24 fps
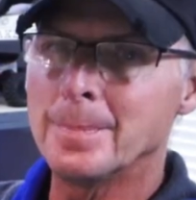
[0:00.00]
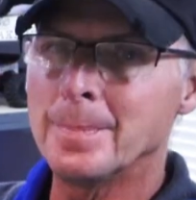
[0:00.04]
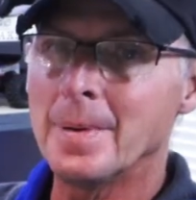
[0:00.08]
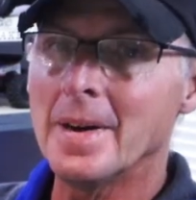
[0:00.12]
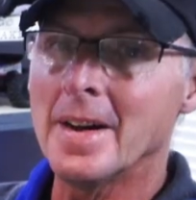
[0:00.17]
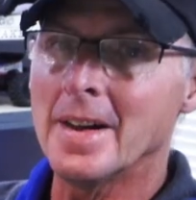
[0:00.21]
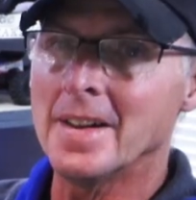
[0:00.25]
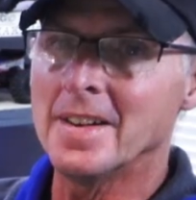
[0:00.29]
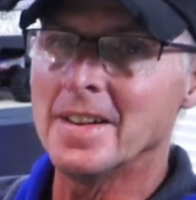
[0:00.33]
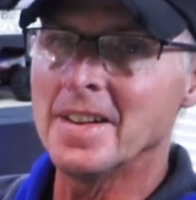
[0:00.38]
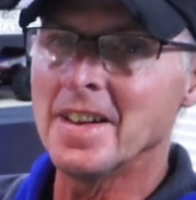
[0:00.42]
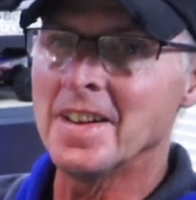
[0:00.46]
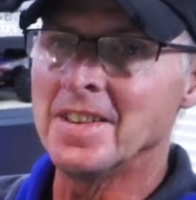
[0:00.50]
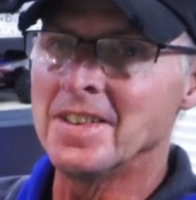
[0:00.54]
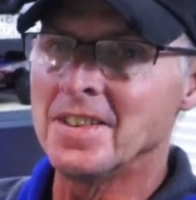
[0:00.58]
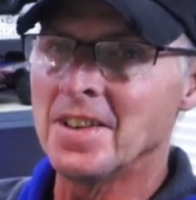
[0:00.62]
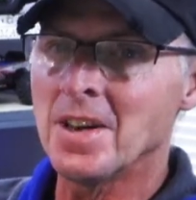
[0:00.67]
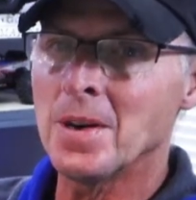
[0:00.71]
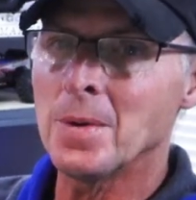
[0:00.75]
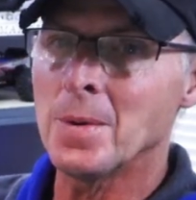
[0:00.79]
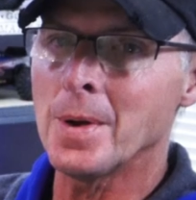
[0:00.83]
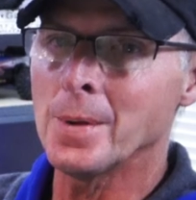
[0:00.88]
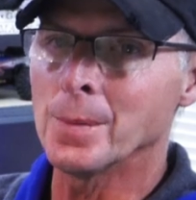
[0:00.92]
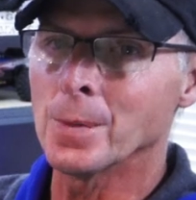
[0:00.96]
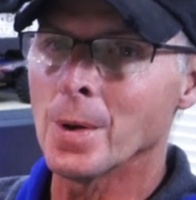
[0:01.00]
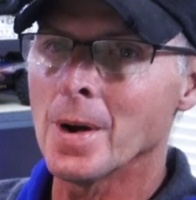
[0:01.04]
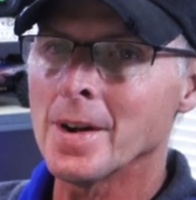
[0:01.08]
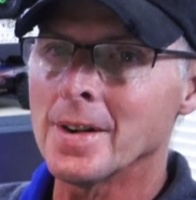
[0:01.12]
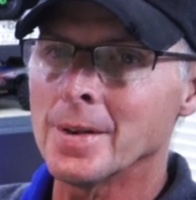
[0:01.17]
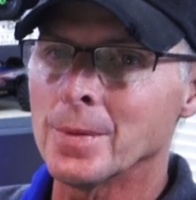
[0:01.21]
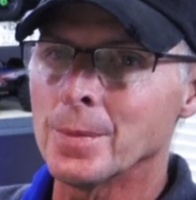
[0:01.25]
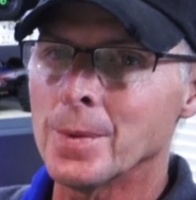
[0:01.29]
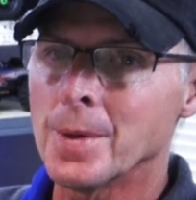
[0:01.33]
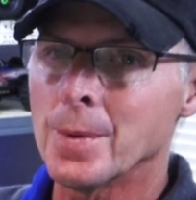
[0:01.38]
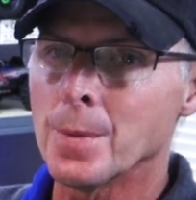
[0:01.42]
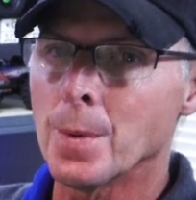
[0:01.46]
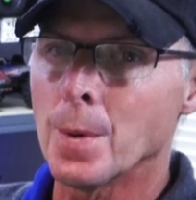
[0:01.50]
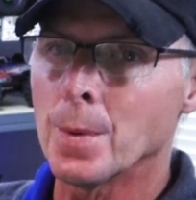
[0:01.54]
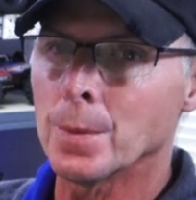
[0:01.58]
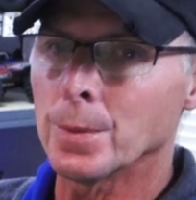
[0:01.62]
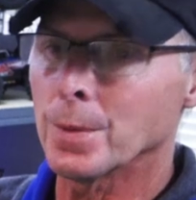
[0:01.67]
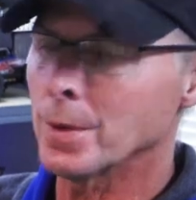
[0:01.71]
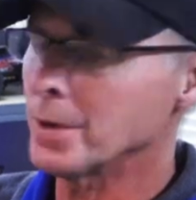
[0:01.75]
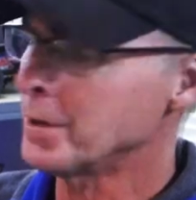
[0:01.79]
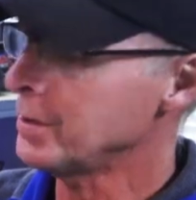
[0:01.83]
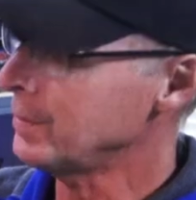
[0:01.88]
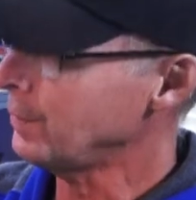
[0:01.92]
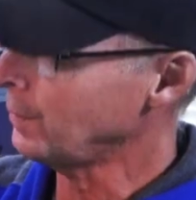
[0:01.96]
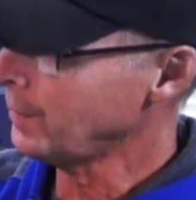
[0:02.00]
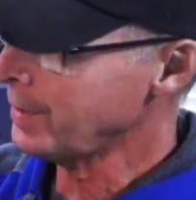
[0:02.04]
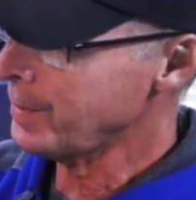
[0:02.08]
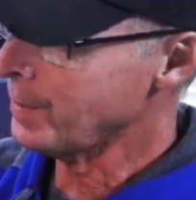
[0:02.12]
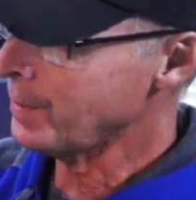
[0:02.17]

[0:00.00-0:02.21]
but until we run it, we won't